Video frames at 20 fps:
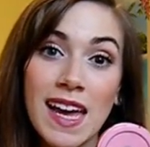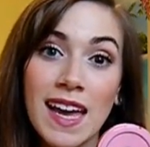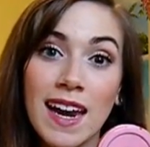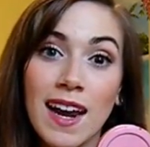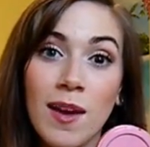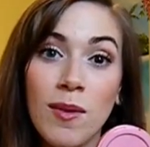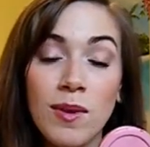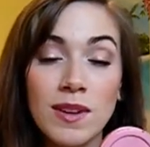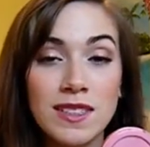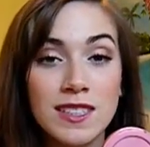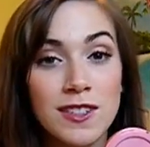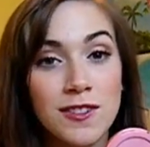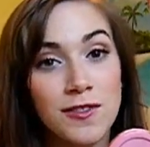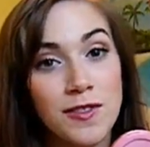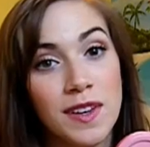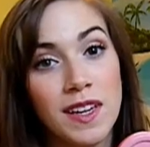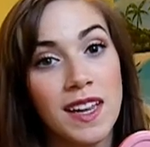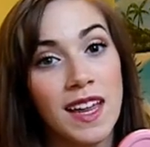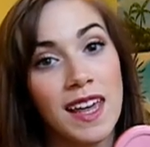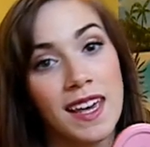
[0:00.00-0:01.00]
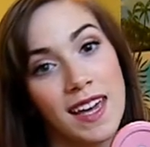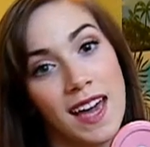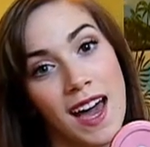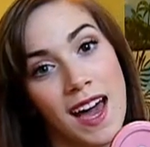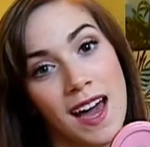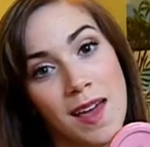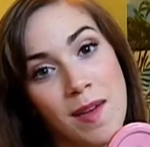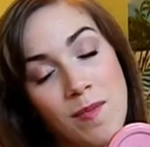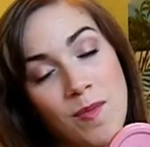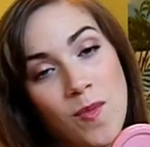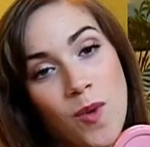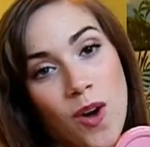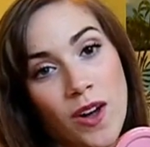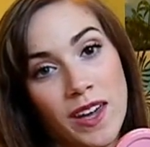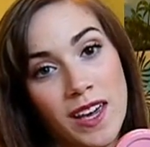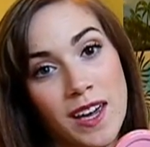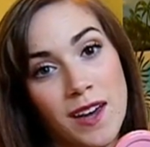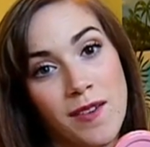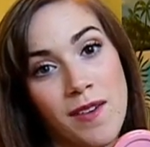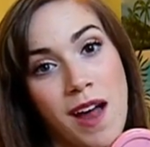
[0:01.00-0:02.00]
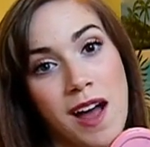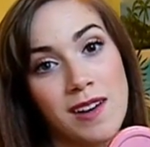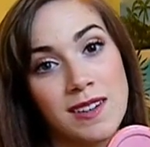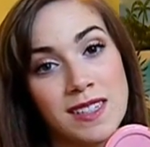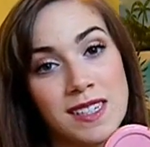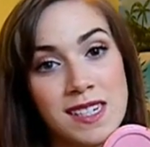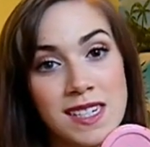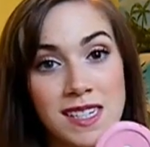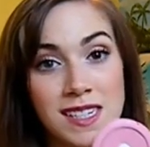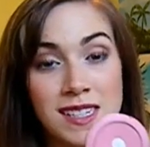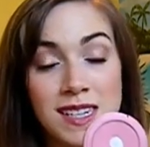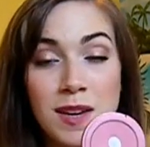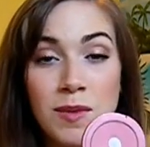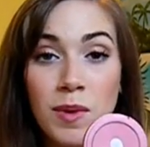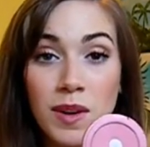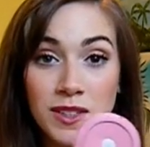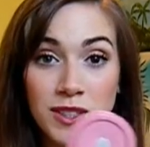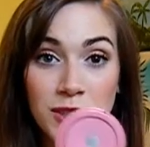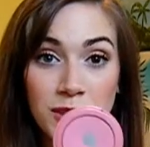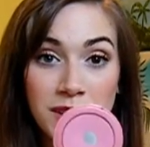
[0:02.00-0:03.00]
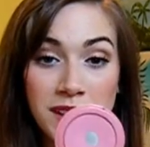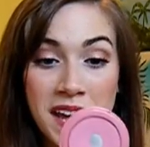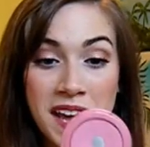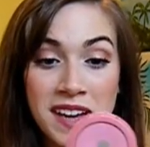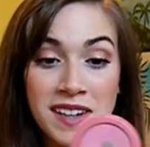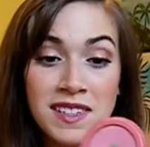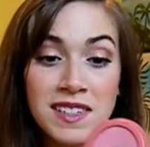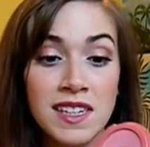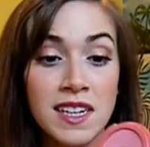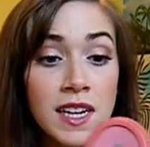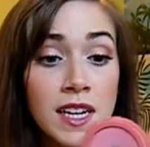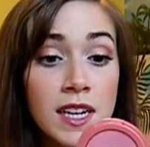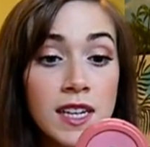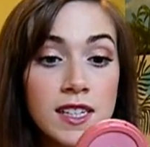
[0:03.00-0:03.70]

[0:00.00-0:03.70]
and I want to feel like I'm walking around in Disney Wonderland.